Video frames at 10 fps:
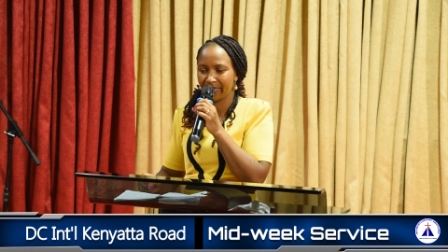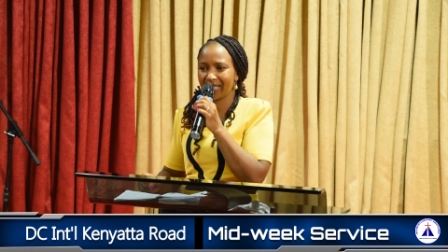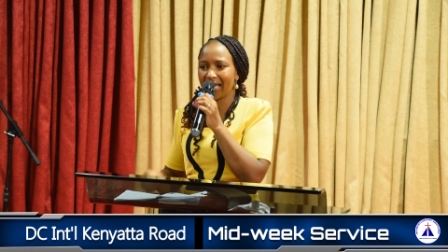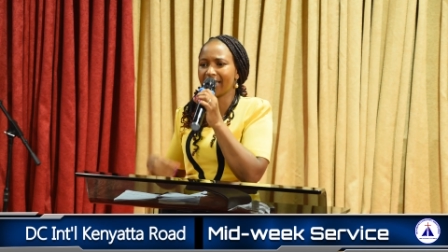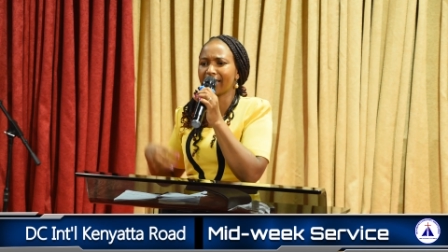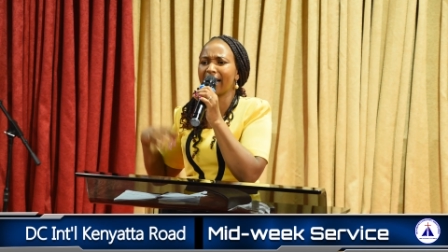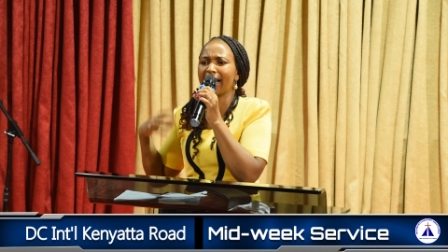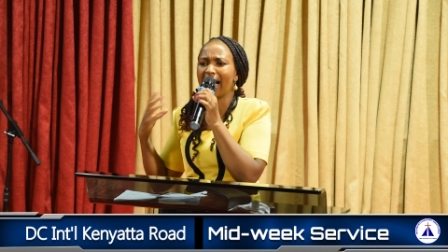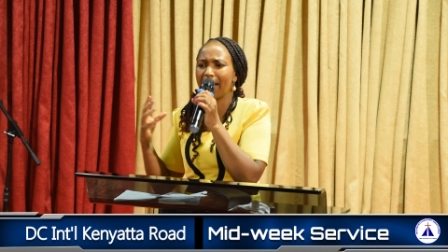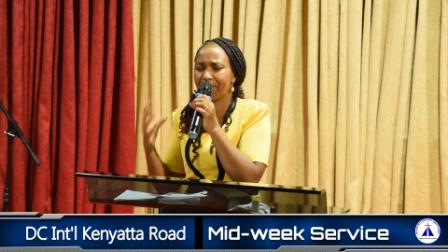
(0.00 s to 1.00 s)
Just
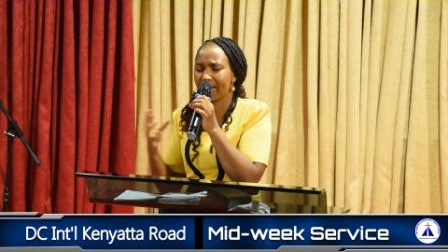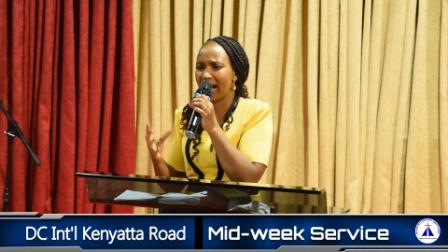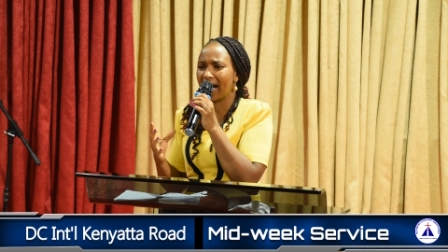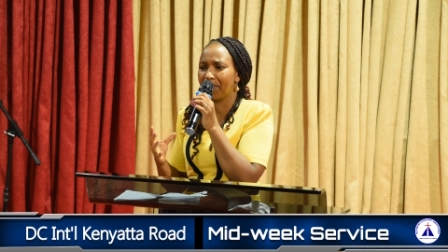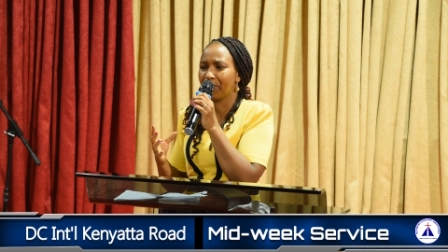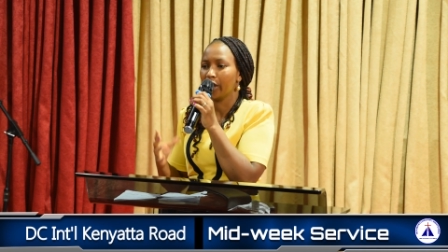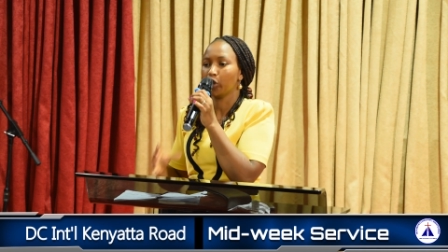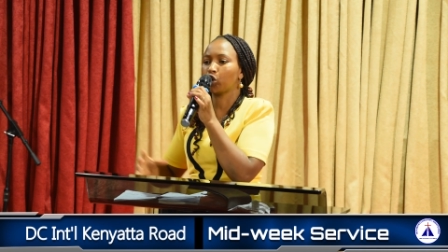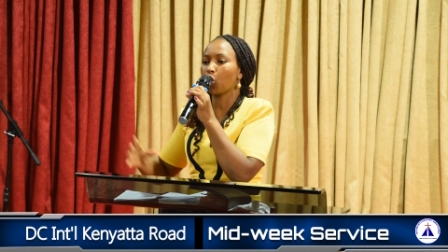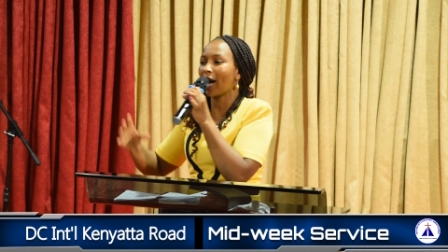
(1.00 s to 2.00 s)
like Abraham
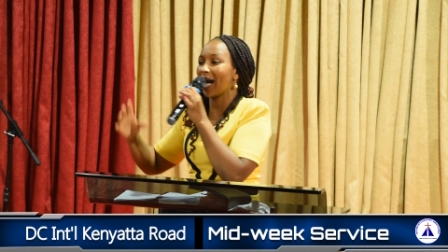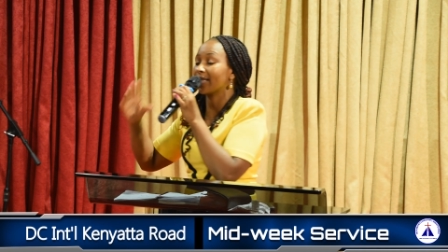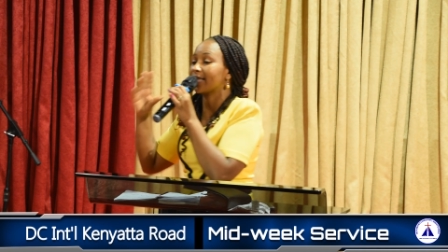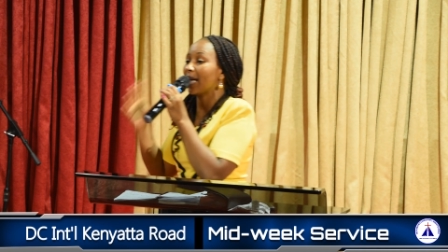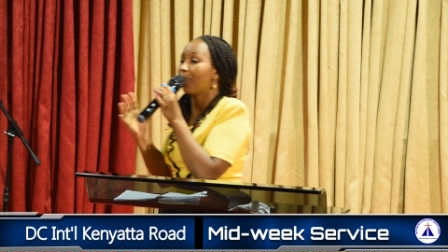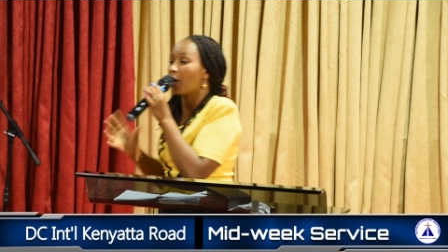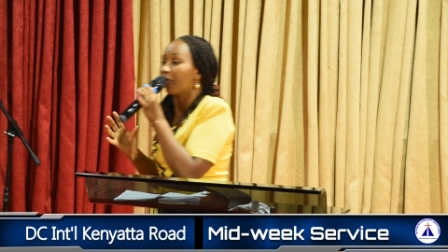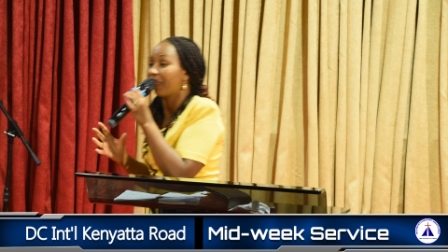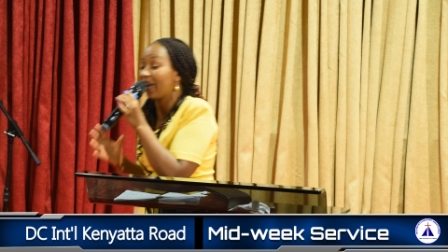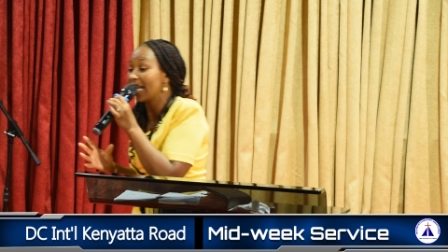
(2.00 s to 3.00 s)
took a step
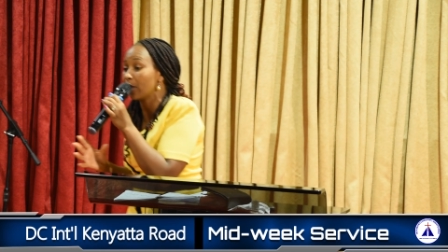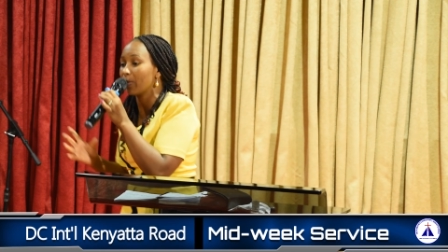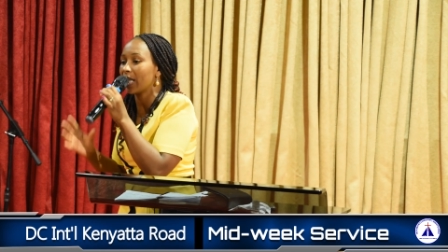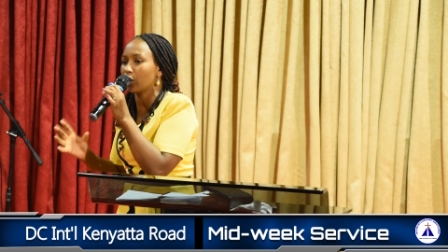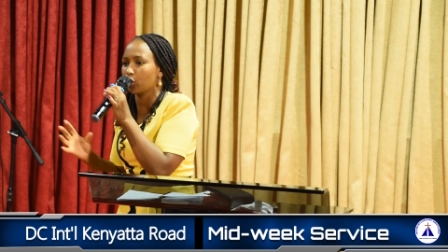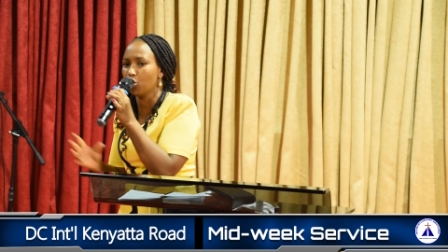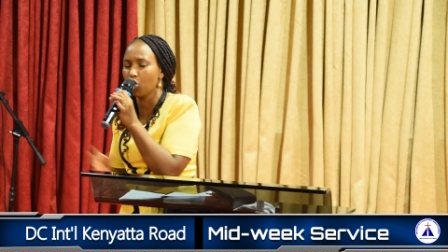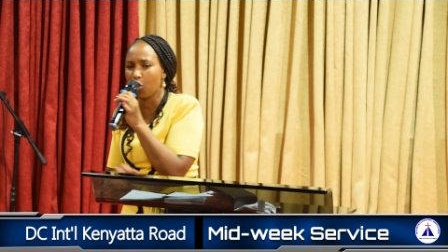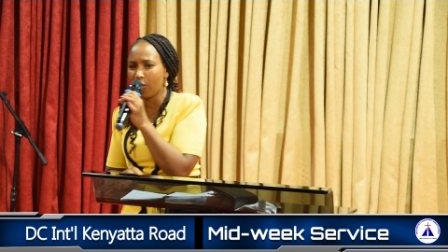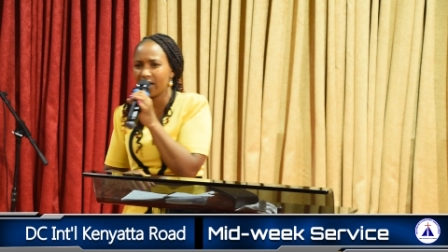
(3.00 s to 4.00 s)
of faith without
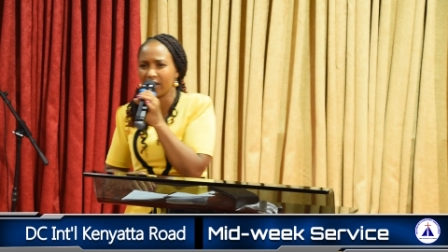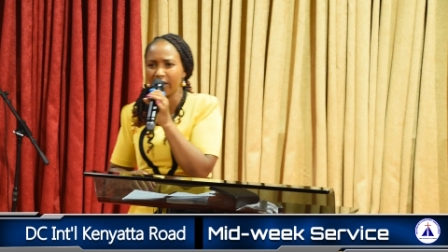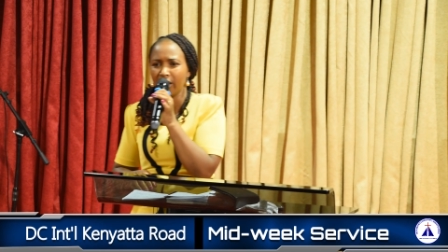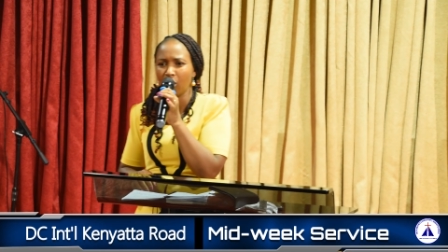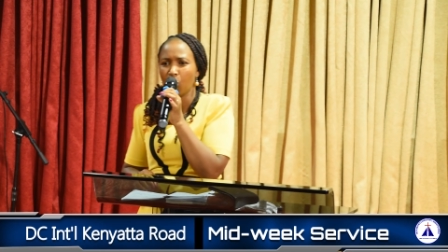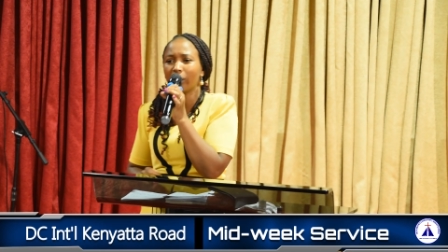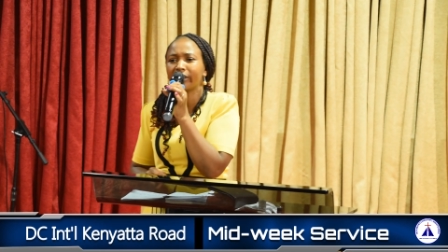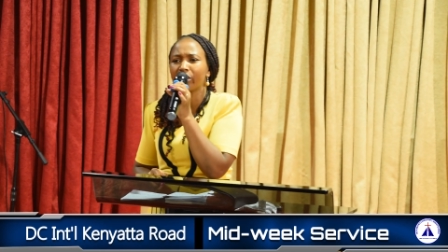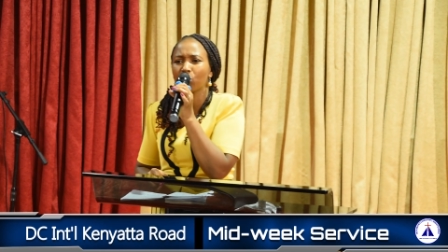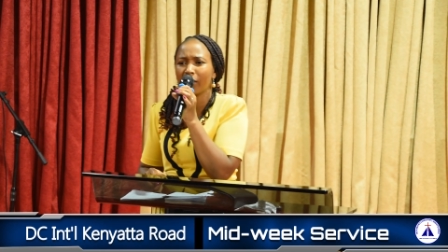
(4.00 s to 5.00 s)
knowing what
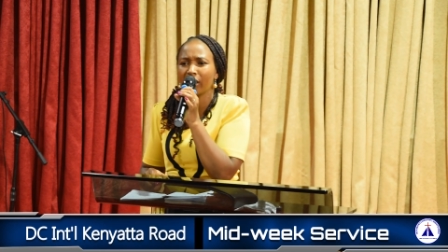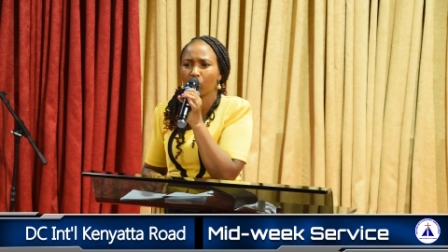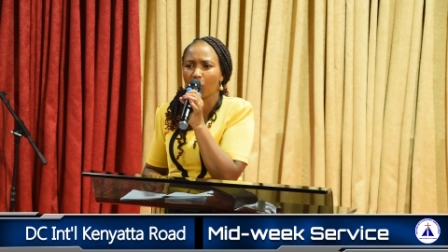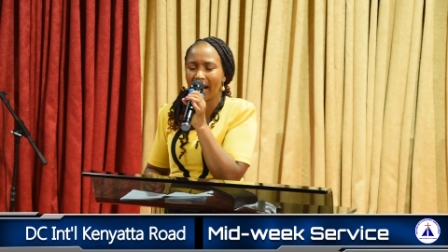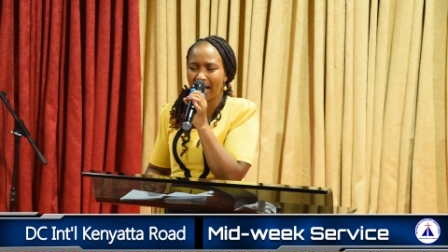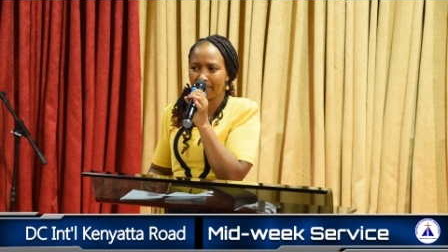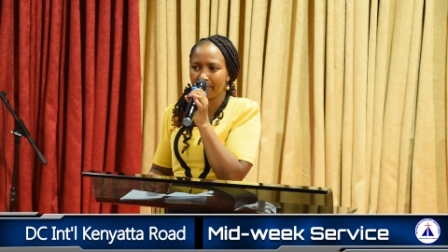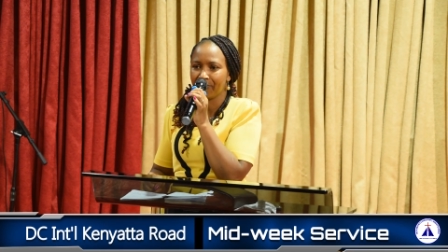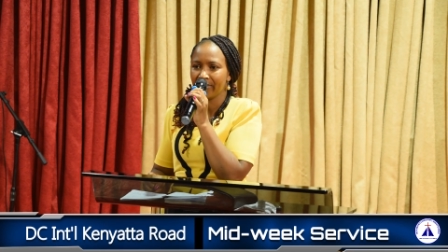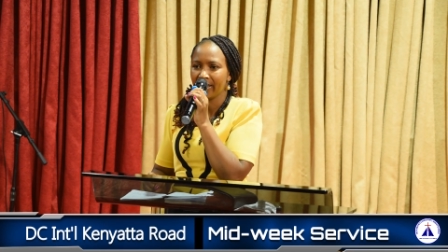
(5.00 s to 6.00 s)
is going to come.